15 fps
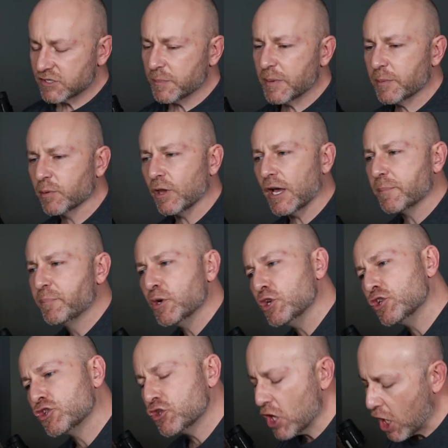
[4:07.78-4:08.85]
And some people are like,
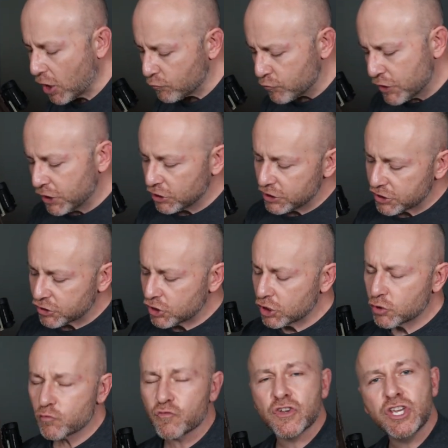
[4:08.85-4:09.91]
but it's not
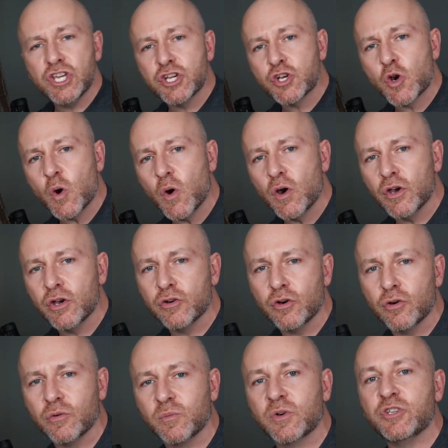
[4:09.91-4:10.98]
realistic
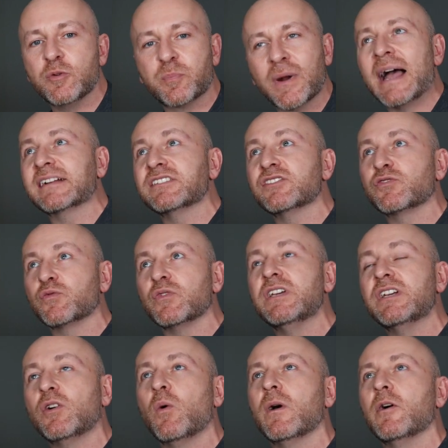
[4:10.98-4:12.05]
recoil. Well, you practice
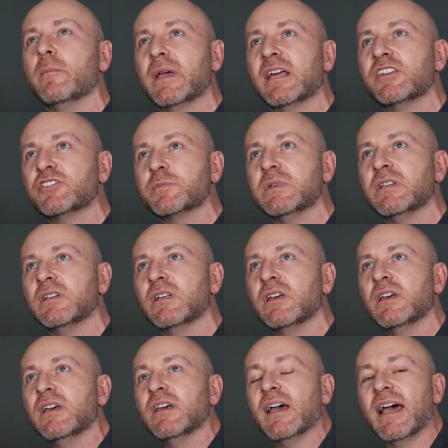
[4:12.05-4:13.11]
recoil management
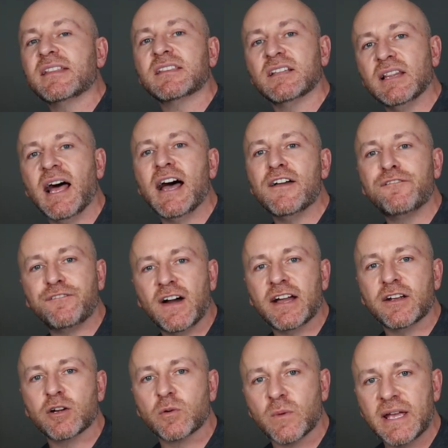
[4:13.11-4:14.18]
at the live
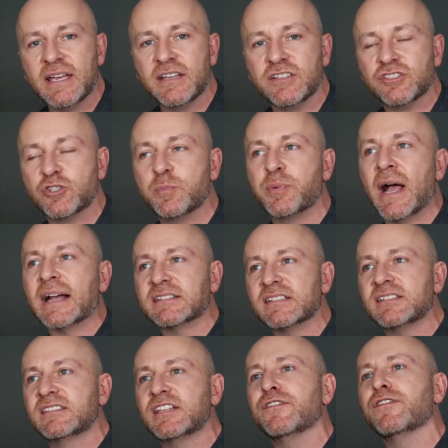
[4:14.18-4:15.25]
fire range. You
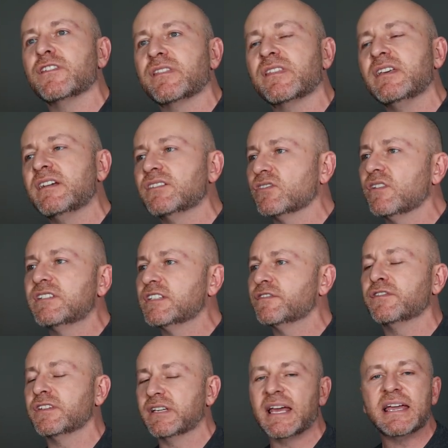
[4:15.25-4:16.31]
practice different things on
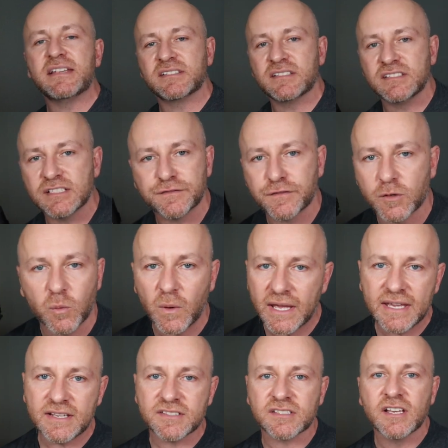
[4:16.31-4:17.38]
different days in different
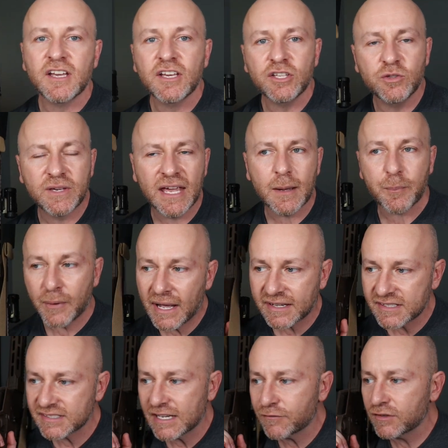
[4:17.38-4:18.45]
ways. You can't
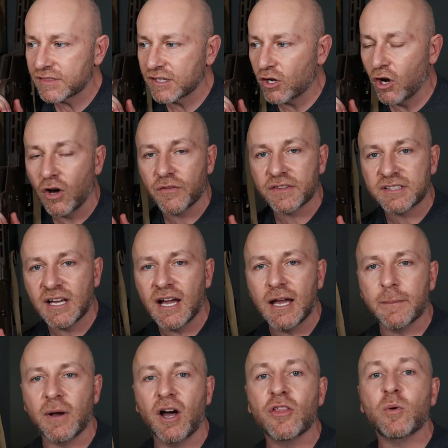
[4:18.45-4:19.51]
practice everything all the
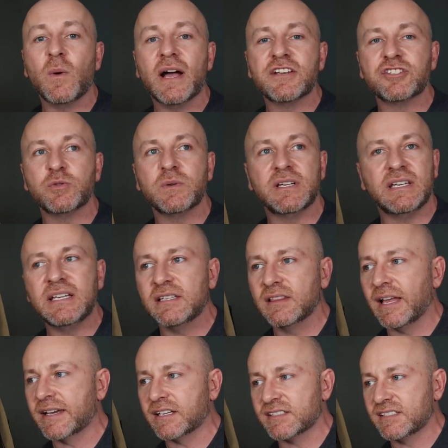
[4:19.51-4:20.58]
time. Otherwise, you would
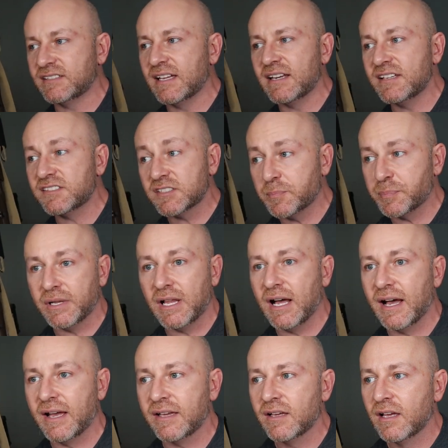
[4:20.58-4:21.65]
need like a steady
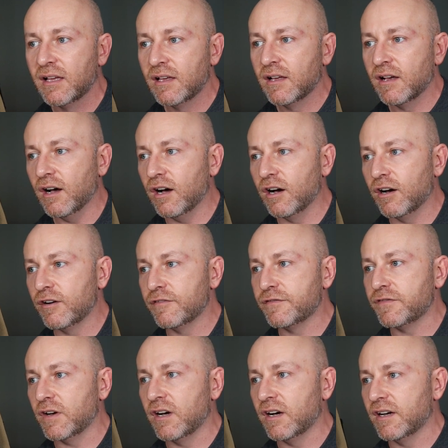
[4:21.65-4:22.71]
supply
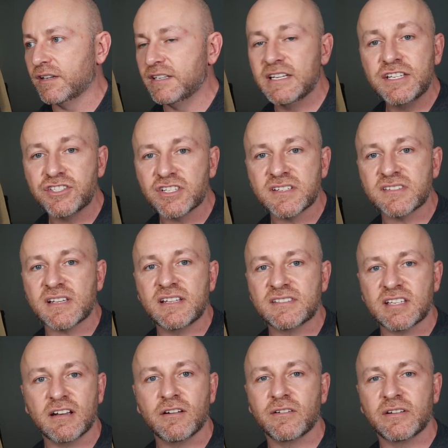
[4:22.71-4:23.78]
of ninjas
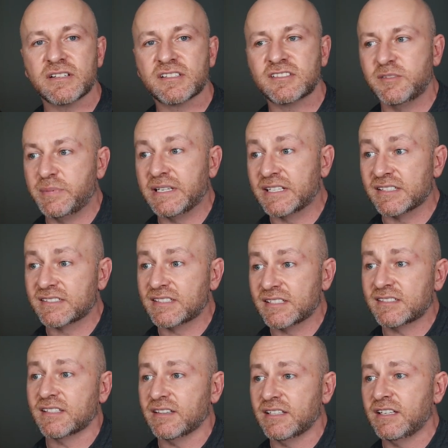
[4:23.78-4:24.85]
and terrorists to be
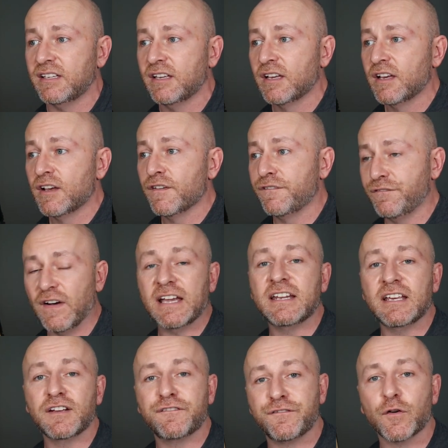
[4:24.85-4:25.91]
consistently
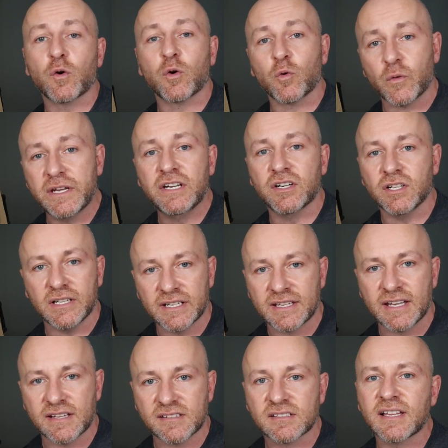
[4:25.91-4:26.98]
fighting for real
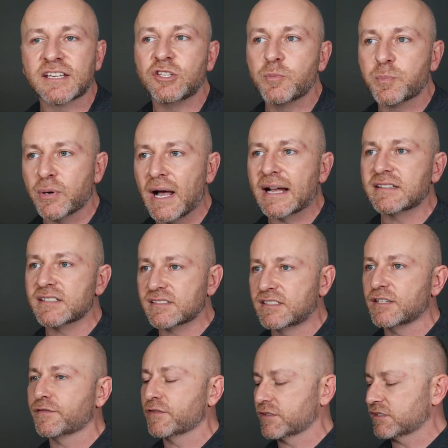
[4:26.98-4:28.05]
against. Like, you practice
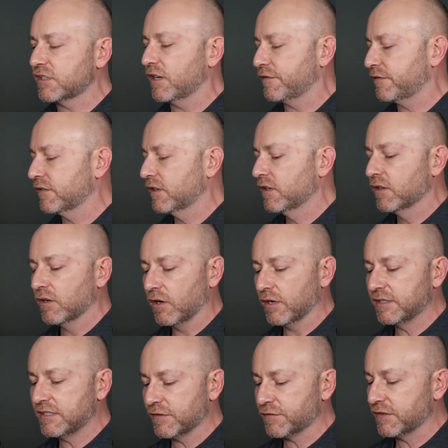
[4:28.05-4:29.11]
different stuff
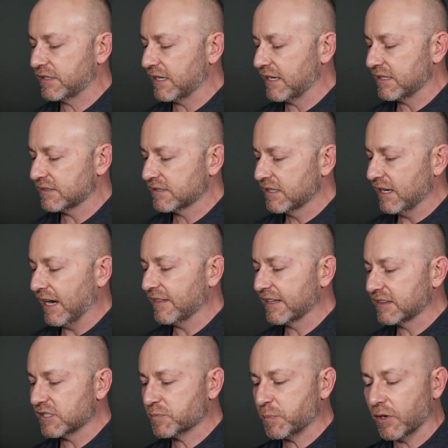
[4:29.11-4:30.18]
on different days. I
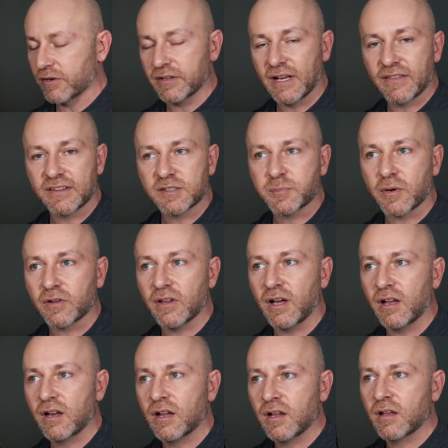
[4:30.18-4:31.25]
like this part. I like this part a
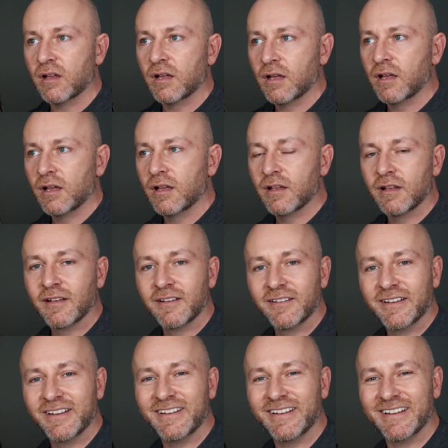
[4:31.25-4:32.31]

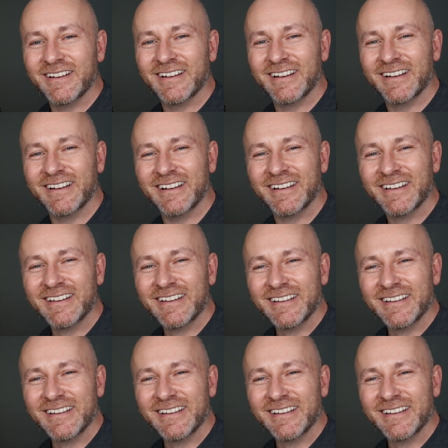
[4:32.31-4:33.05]
lot.